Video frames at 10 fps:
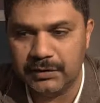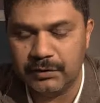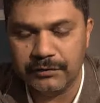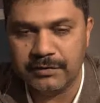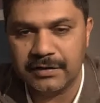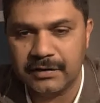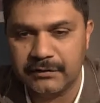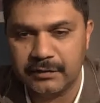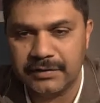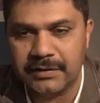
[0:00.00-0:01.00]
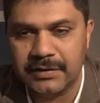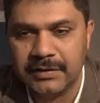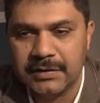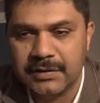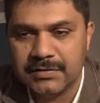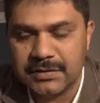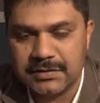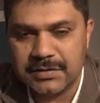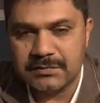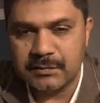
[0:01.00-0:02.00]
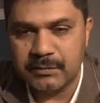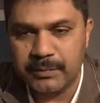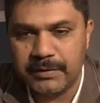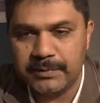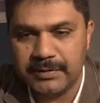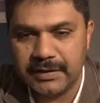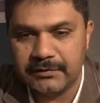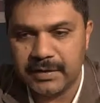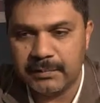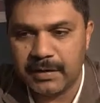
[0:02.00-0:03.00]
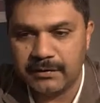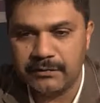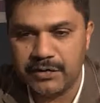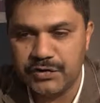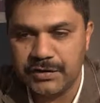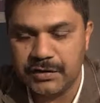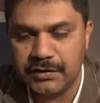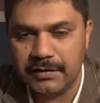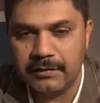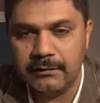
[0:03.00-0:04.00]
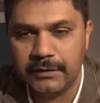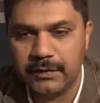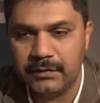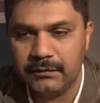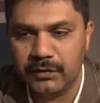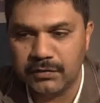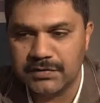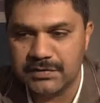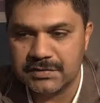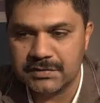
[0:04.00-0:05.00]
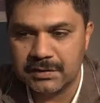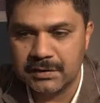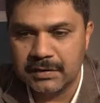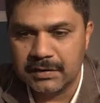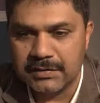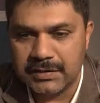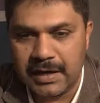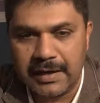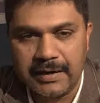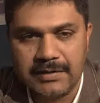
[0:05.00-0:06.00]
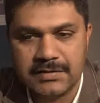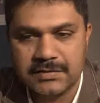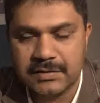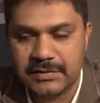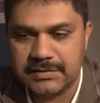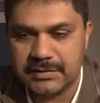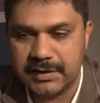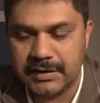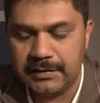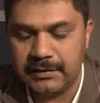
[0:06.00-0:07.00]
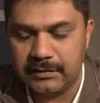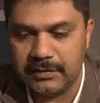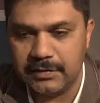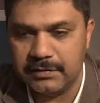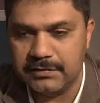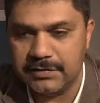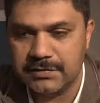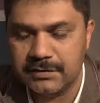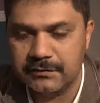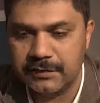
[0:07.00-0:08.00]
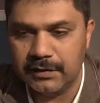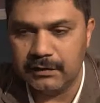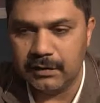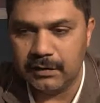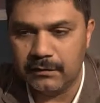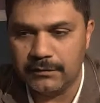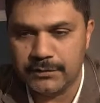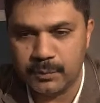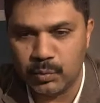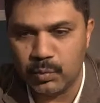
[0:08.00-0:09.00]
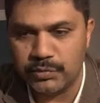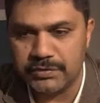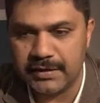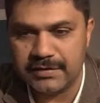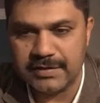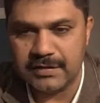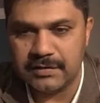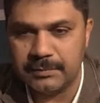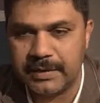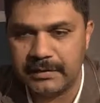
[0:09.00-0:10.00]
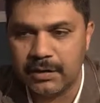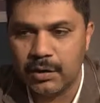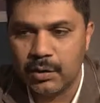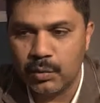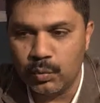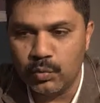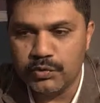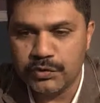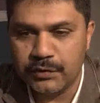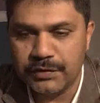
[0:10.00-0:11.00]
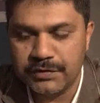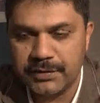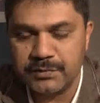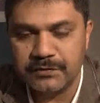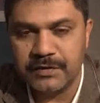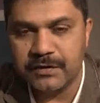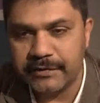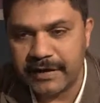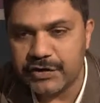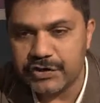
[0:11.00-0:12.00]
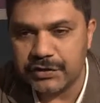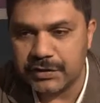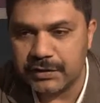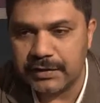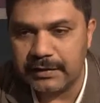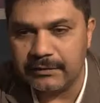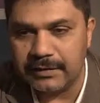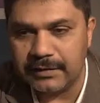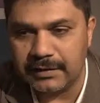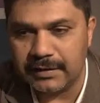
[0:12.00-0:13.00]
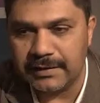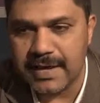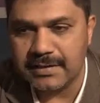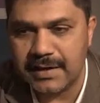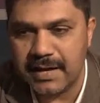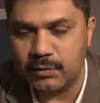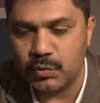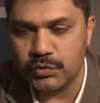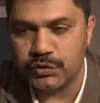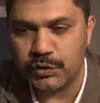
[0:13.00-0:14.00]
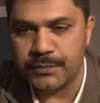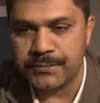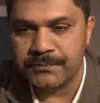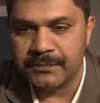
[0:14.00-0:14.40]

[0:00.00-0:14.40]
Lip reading: You know, if you think of all the successful people that have come out of New Zealand in the field of not just science, not in just in the field of sports, etc., but also in terms of innovation and everything like that, and also